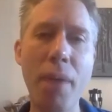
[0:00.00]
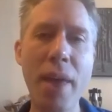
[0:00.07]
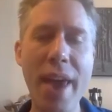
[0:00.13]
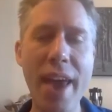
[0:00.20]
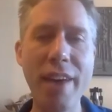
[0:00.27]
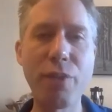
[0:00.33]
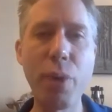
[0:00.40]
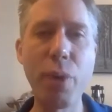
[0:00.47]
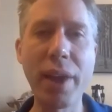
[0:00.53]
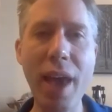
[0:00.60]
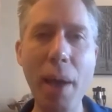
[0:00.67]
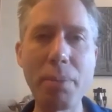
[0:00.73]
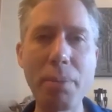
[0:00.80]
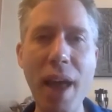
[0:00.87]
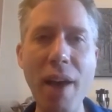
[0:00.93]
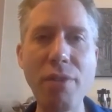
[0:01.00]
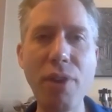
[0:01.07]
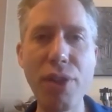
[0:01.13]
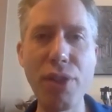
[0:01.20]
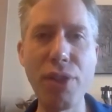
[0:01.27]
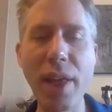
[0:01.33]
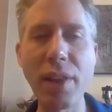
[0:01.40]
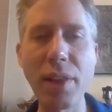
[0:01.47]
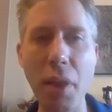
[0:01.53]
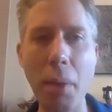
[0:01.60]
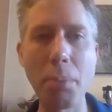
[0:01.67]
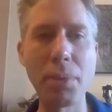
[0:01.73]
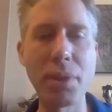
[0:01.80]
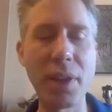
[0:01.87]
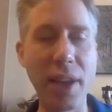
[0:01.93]
If we kept everything
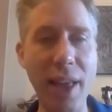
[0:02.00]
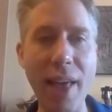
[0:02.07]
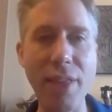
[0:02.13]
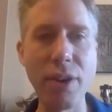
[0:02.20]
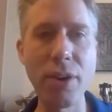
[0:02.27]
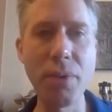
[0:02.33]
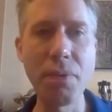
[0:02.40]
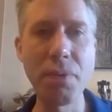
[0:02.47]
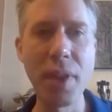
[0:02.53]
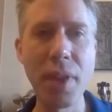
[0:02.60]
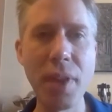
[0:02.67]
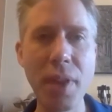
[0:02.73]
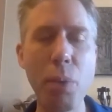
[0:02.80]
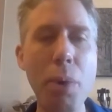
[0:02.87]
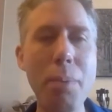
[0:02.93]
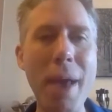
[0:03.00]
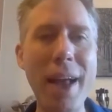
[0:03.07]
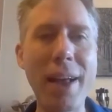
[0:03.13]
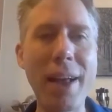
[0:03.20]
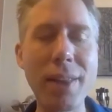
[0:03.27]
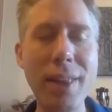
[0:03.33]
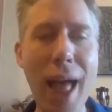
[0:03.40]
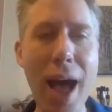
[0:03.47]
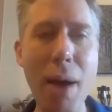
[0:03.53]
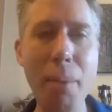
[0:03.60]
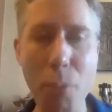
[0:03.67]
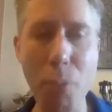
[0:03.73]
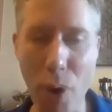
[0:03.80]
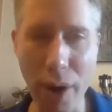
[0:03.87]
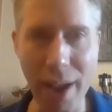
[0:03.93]
lumped together, we make a
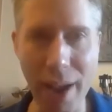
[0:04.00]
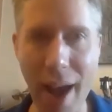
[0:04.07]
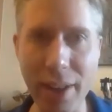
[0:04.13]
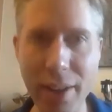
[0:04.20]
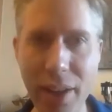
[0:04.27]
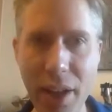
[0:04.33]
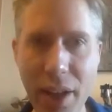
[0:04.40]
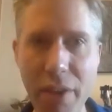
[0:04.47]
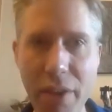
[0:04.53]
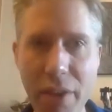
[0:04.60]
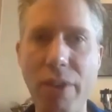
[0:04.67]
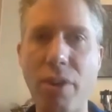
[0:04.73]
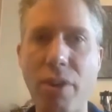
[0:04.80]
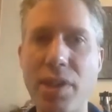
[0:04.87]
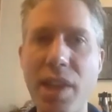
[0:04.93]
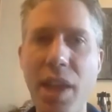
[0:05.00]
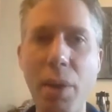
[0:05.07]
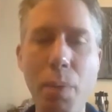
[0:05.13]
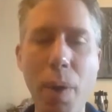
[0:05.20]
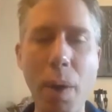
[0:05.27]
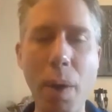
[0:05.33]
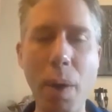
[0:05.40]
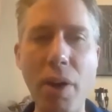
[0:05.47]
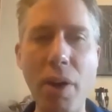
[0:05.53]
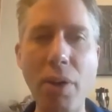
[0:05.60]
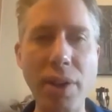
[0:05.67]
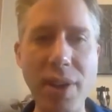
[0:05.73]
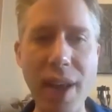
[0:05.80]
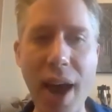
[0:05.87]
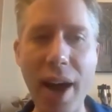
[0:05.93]
lot more cognitive errors. And when we go
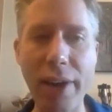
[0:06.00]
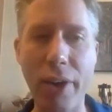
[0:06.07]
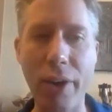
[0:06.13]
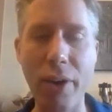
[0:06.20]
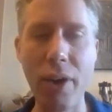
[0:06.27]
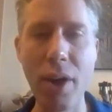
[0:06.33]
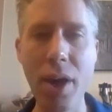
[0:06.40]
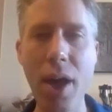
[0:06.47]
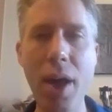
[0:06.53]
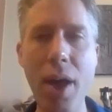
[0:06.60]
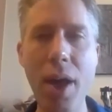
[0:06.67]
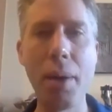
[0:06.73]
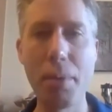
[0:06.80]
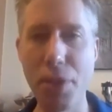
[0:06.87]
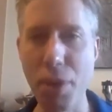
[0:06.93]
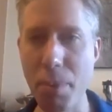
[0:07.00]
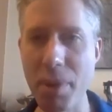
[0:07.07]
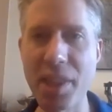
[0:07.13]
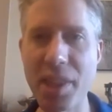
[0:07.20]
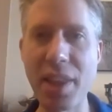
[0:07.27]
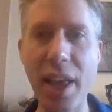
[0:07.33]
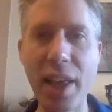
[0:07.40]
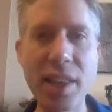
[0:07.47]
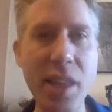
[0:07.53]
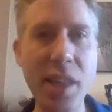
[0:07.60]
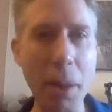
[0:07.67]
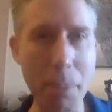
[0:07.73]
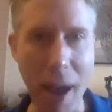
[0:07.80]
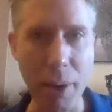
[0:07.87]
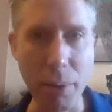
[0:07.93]
to dial, the mistakes
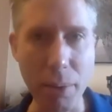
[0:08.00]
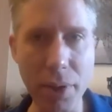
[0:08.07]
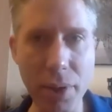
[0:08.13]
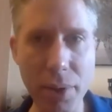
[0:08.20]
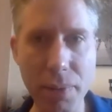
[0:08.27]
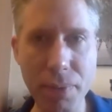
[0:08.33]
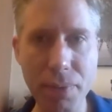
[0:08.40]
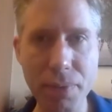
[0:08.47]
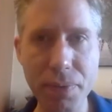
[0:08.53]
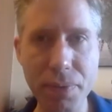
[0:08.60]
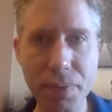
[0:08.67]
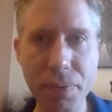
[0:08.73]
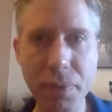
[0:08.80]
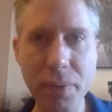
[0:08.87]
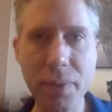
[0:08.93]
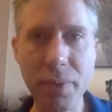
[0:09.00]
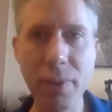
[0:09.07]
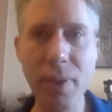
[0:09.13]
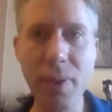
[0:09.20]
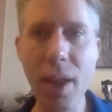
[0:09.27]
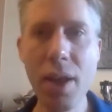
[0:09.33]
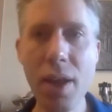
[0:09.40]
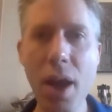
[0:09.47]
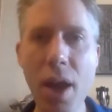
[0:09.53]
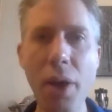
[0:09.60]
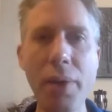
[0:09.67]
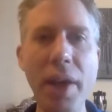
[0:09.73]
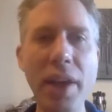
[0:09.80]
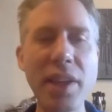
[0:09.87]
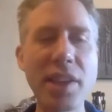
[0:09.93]
abound.
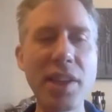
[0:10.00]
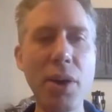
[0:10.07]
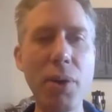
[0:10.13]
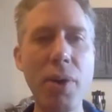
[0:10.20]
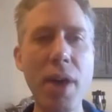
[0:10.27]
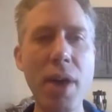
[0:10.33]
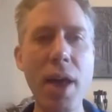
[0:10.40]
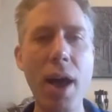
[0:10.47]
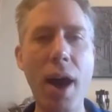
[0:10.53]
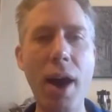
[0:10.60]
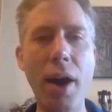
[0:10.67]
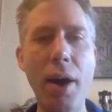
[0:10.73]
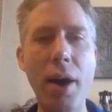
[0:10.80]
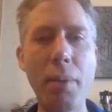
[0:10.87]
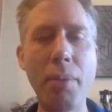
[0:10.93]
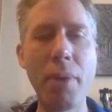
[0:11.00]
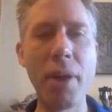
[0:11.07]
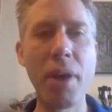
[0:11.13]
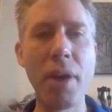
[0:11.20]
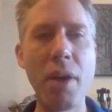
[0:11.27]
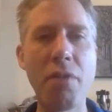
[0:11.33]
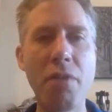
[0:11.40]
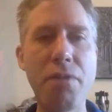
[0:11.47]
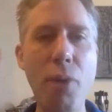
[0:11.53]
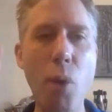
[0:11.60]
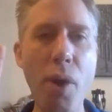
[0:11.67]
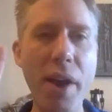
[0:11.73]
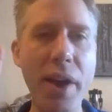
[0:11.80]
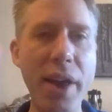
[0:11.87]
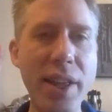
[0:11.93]
Okay, so
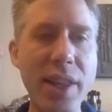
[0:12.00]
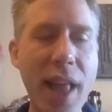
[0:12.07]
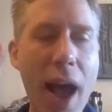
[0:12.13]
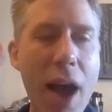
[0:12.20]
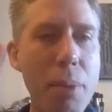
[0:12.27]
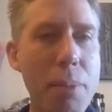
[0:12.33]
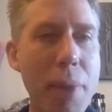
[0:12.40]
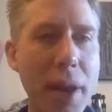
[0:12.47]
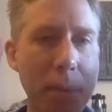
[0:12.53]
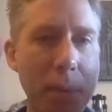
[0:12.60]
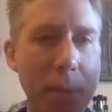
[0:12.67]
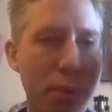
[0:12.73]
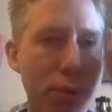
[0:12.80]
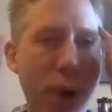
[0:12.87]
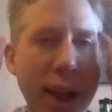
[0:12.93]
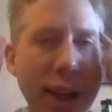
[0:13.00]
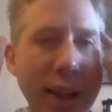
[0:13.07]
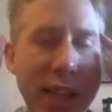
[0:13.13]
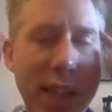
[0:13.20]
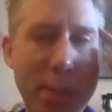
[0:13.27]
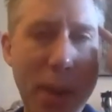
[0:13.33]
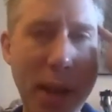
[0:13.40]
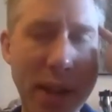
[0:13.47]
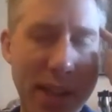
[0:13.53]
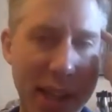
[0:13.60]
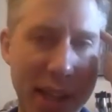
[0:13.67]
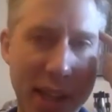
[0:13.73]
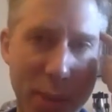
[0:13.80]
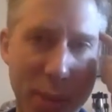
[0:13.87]
4 is how many brain spaces